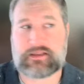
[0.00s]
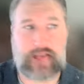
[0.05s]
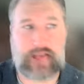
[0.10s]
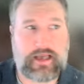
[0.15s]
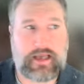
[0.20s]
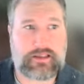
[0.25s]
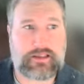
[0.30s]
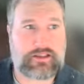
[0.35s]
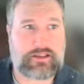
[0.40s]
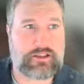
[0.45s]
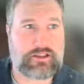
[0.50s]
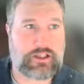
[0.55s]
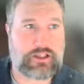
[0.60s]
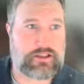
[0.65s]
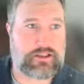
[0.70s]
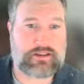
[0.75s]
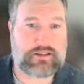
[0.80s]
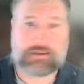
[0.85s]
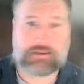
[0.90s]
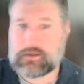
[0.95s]
That is
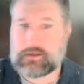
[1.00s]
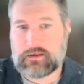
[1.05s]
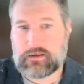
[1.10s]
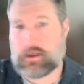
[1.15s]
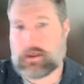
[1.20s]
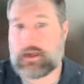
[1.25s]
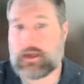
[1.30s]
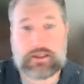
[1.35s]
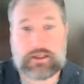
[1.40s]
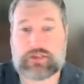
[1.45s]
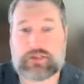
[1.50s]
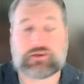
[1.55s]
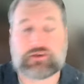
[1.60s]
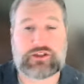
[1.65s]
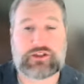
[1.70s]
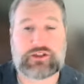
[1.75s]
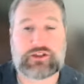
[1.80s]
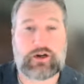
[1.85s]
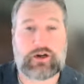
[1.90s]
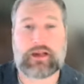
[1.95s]
just an
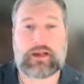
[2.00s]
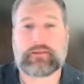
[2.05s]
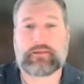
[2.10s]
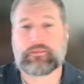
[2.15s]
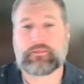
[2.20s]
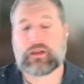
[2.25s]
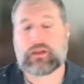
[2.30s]
interest rate.